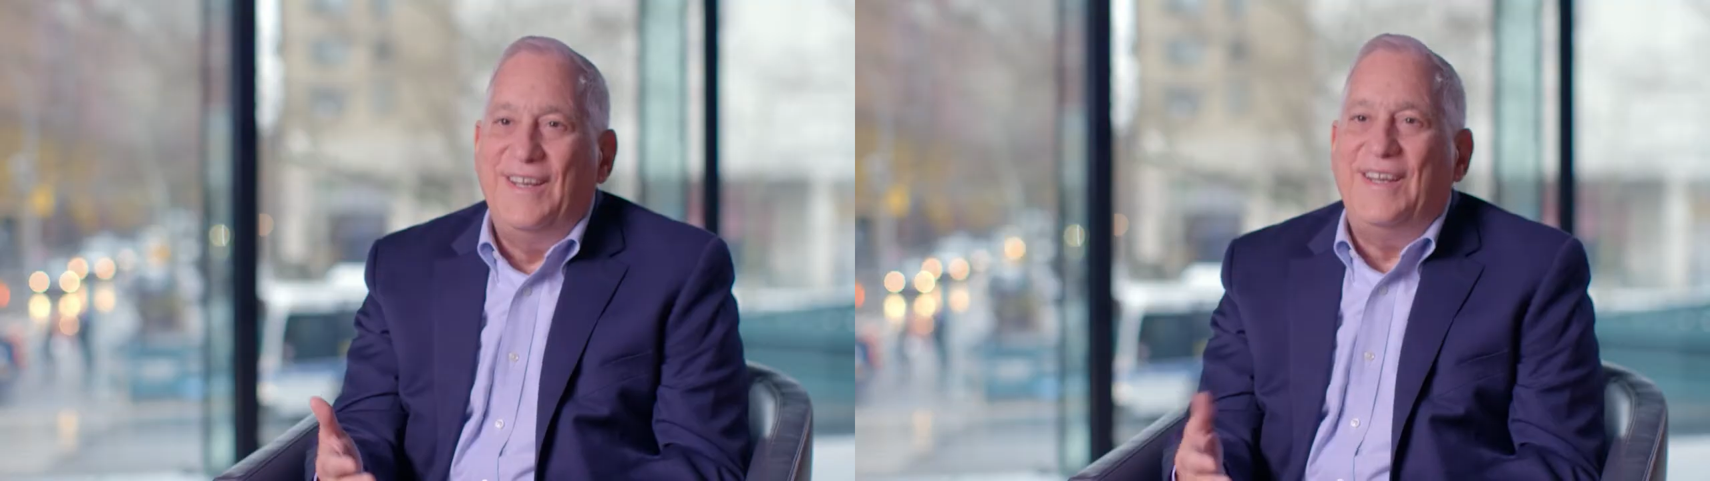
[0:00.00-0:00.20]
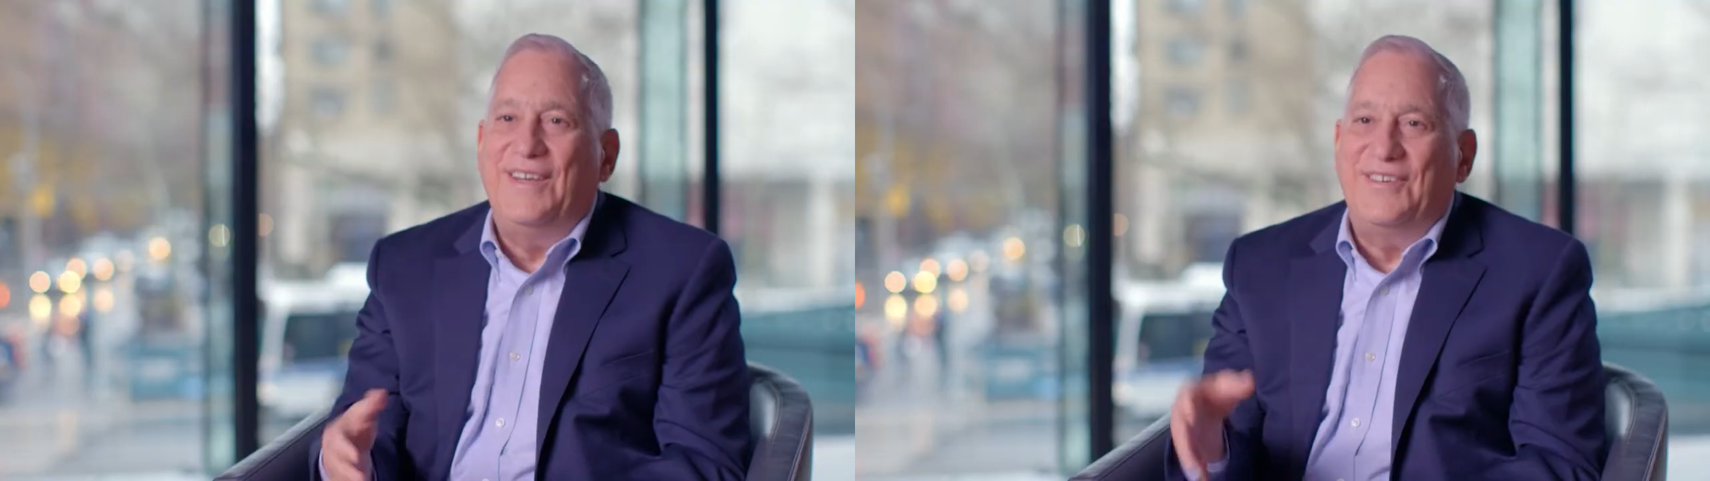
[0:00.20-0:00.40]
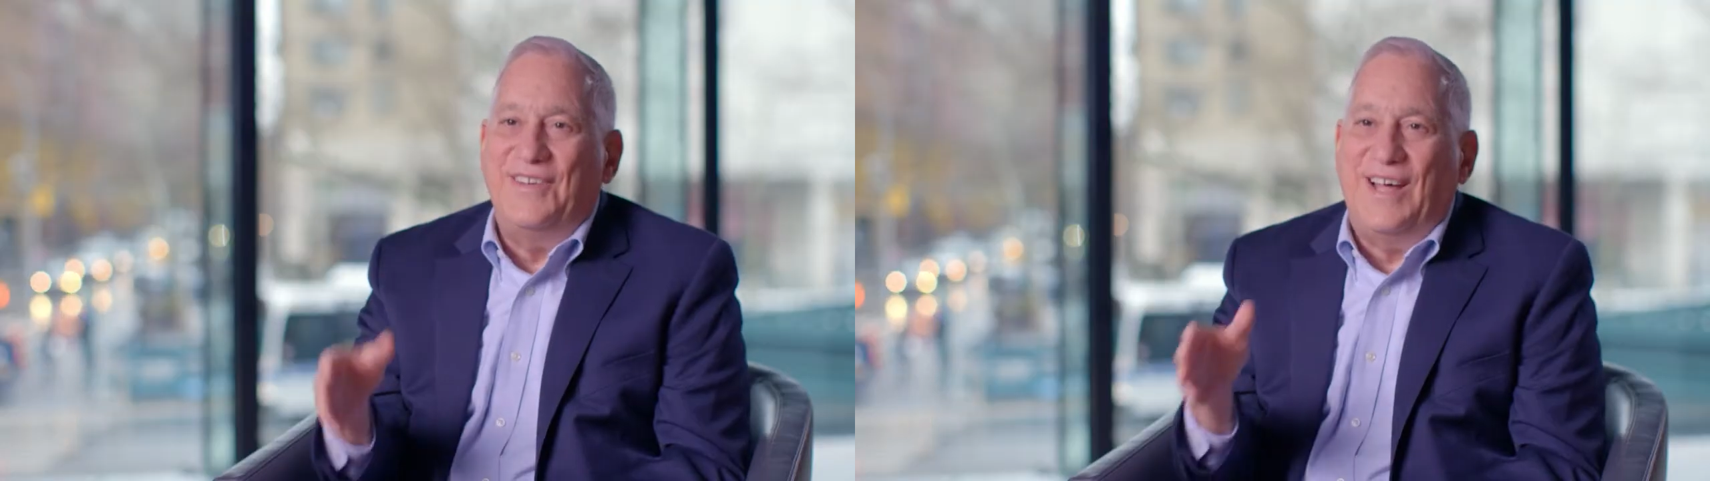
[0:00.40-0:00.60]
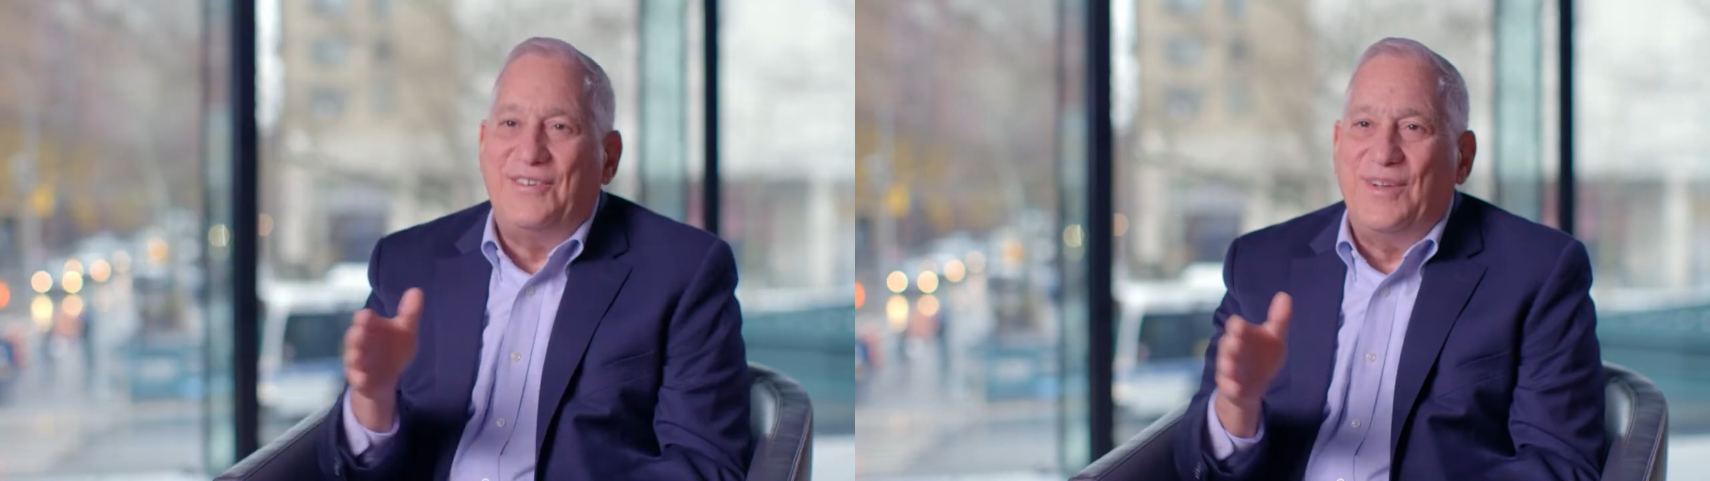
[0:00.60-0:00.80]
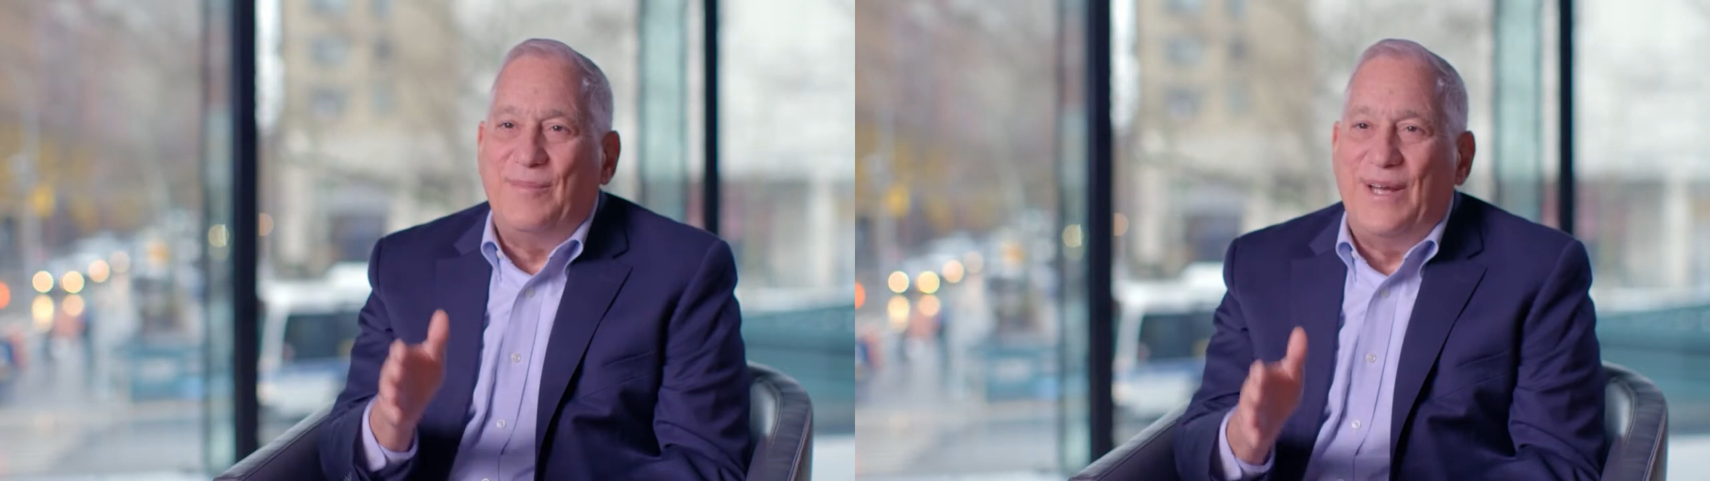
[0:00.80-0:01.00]
He is
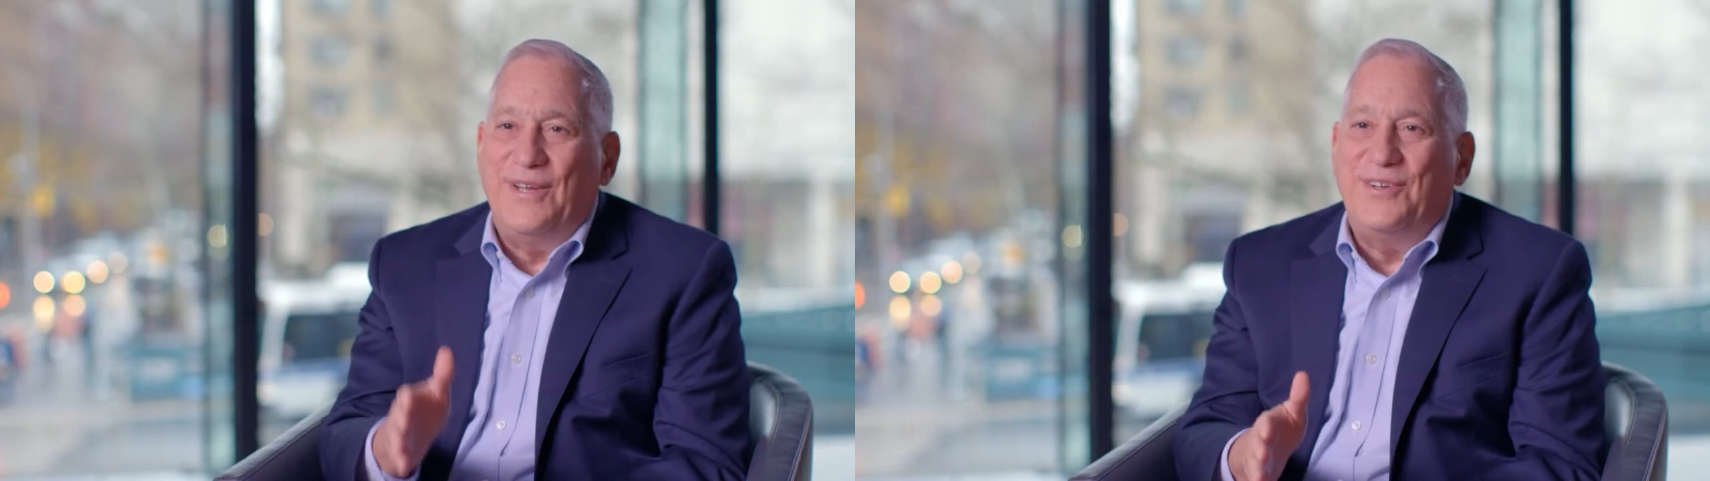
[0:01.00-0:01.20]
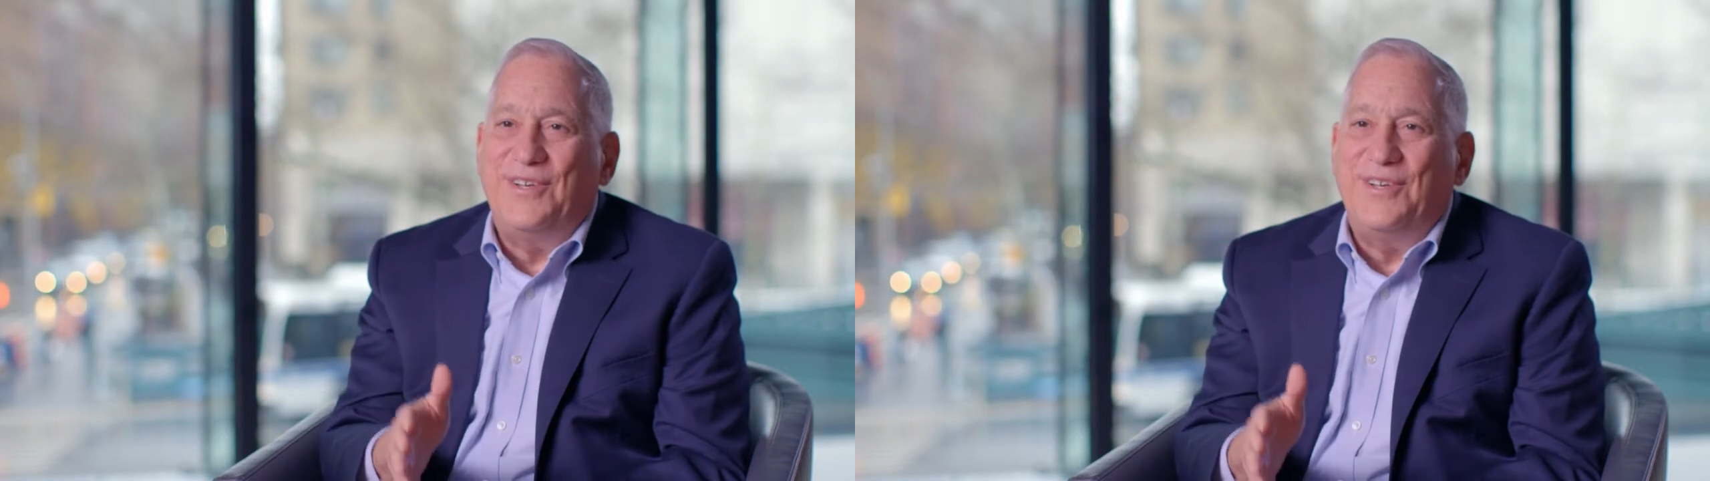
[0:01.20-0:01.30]
not somebody who